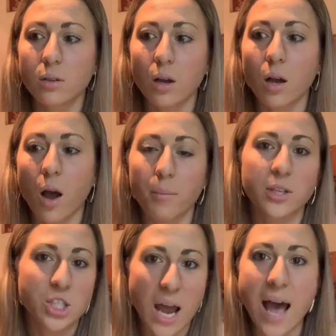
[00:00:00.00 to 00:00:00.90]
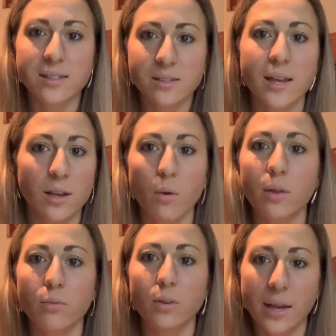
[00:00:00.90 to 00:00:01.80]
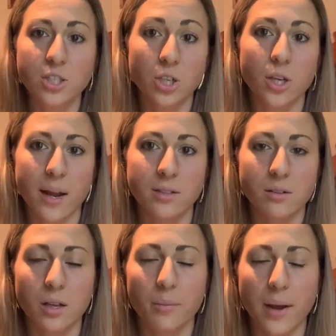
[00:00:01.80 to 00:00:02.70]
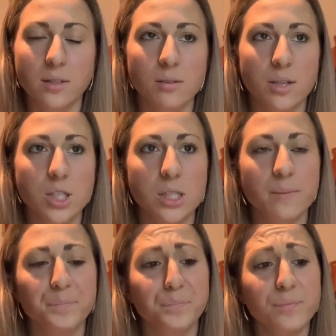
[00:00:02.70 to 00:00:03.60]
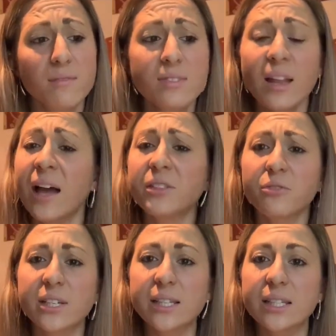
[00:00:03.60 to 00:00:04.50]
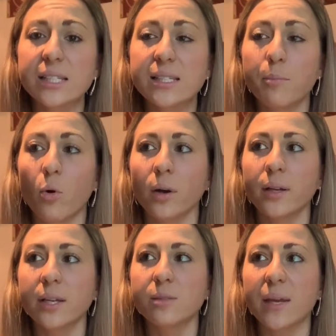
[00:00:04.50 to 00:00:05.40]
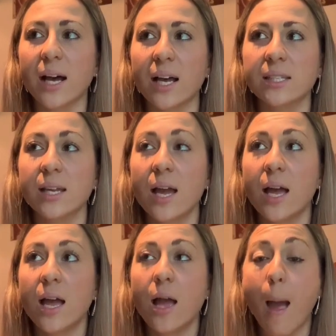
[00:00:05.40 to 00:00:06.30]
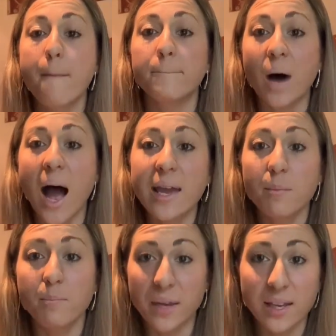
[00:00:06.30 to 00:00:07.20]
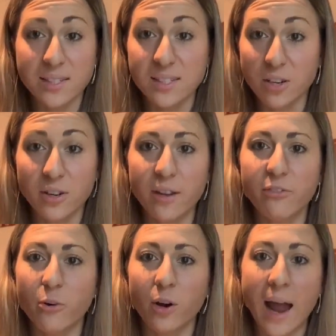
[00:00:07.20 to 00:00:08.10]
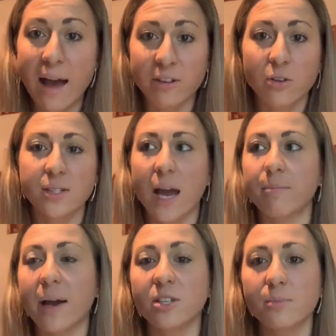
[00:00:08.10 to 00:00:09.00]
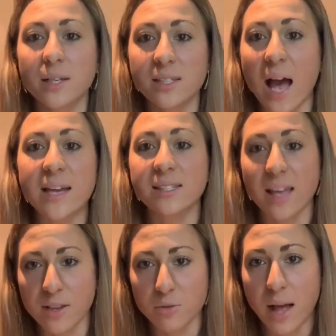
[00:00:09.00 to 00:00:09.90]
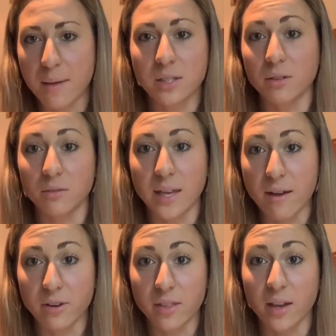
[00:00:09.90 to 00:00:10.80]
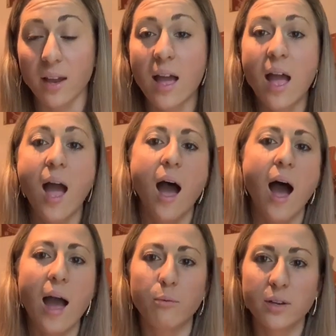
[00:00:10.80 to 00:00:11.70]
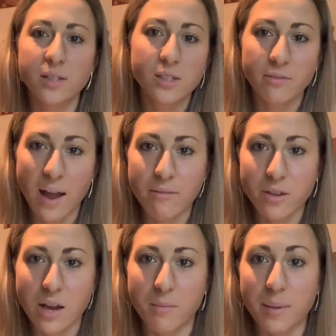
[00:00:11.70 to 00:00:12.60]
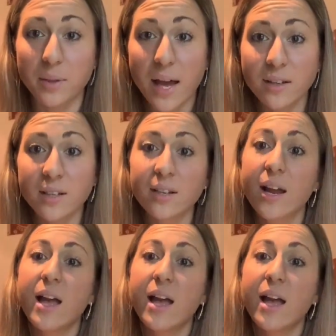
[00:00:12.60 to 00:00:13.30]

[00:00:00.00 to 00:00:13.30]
accomplish tasks like going through a lecture or answering your practice questions. And the reason this is important is because my biggest secret for having good time management is I schedule absolutely everything. I wouldn't survive without my planner.